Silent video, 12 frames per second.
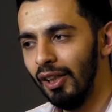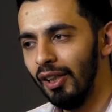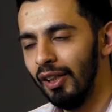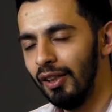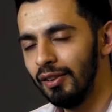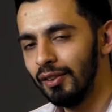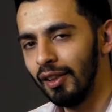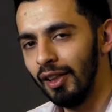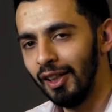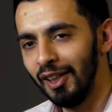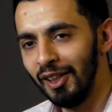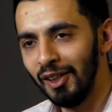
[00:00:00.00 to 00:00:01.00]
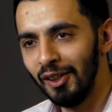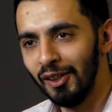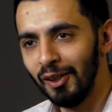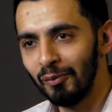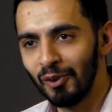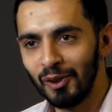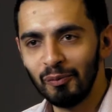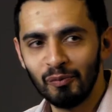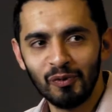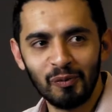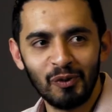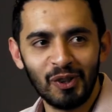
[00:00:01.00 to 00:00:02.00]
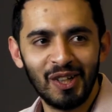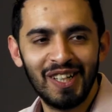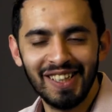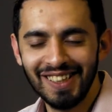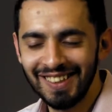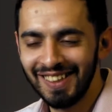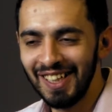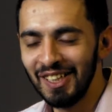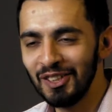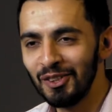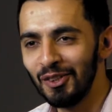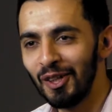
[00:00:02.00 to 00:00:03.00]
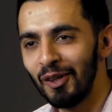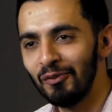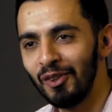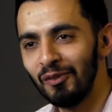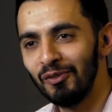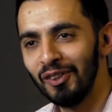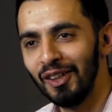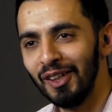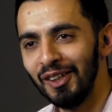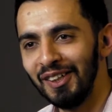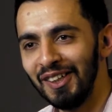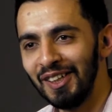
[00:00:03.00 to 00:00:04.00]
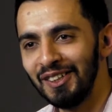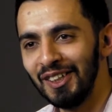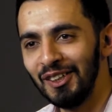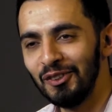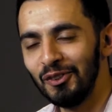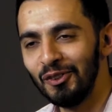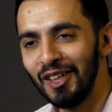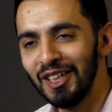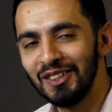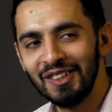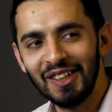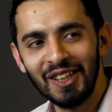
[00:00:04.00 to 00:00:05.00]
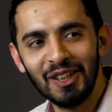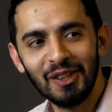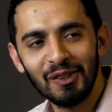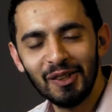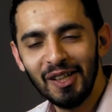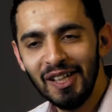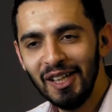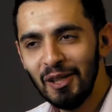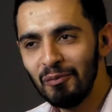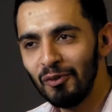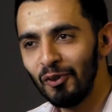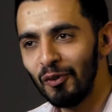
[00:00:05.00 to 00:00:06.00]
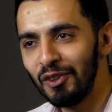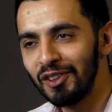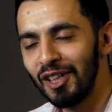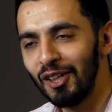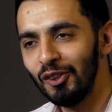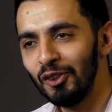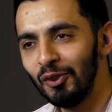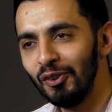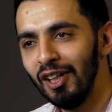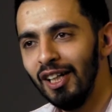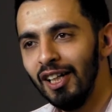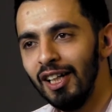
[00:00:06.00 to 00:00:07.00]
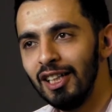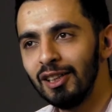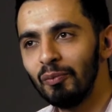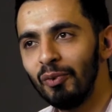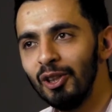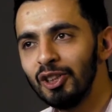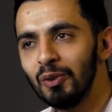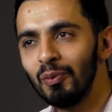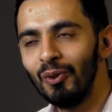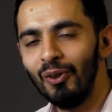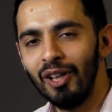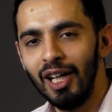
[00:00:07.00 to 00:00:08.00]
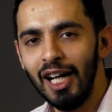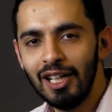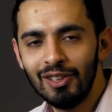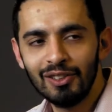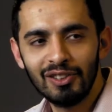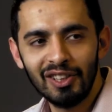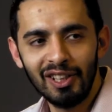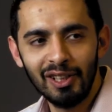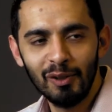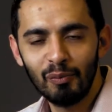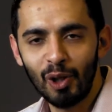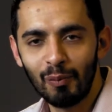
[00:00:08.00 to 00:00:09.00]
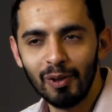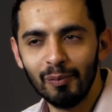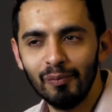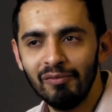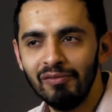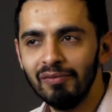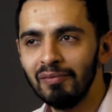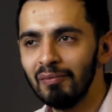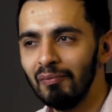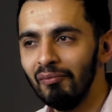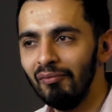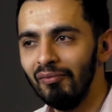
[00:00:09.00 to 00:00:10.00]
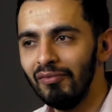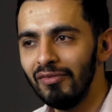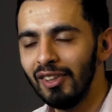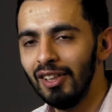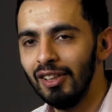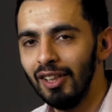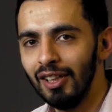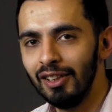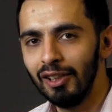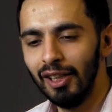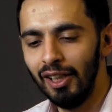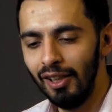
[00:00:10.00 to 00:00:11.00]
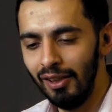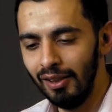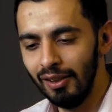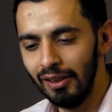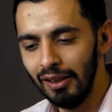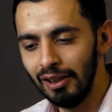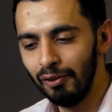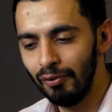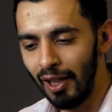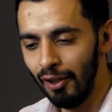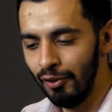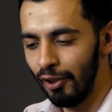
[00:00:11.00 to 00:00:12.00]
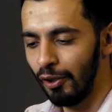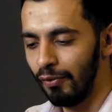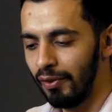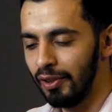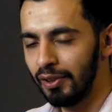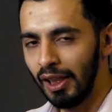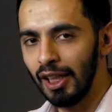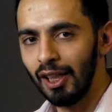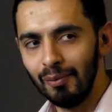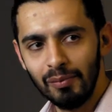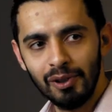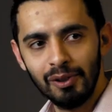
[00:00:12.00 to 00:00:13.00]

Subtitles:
is I'm going to say this to I said this to you yesterday and before we started the shoot, is a principal agency problem. The founder of the startup,